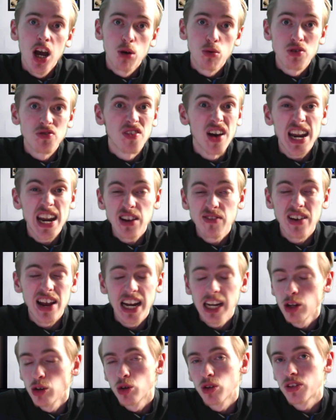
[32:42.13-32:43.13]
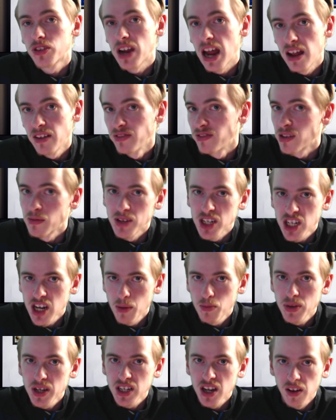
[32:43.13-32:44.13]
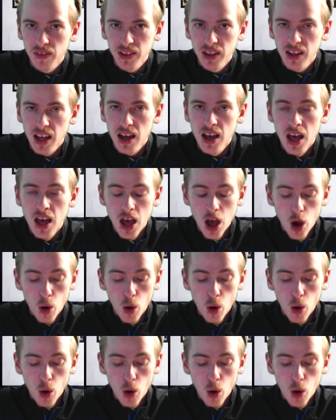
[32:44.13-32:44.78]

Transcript: We very rarely looked threatened from a set piece after that.